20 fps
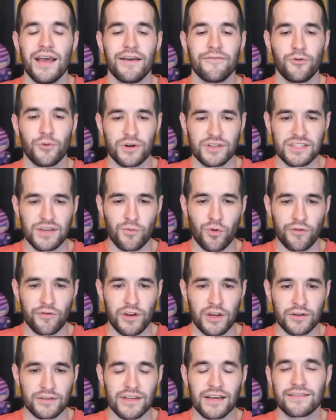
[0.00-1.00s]
If you want to see more
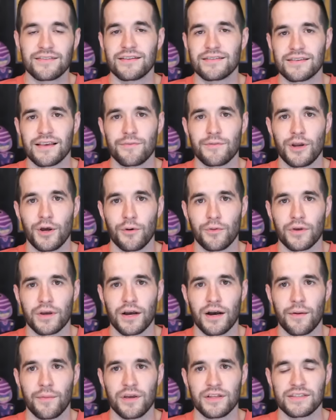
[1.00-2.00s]
videos like this, let me know in the
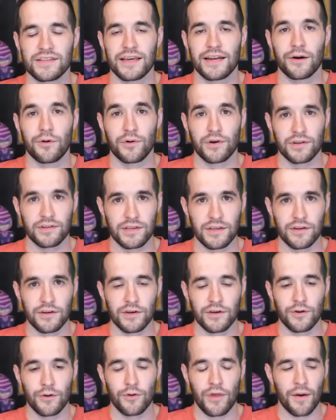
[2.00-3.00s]
comments, and I will
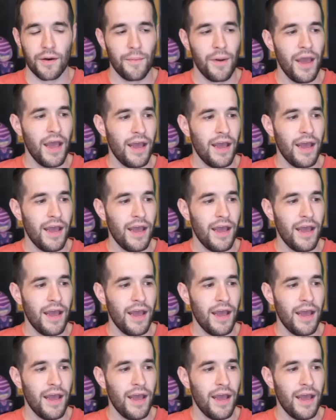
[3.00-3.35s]
continue to do them.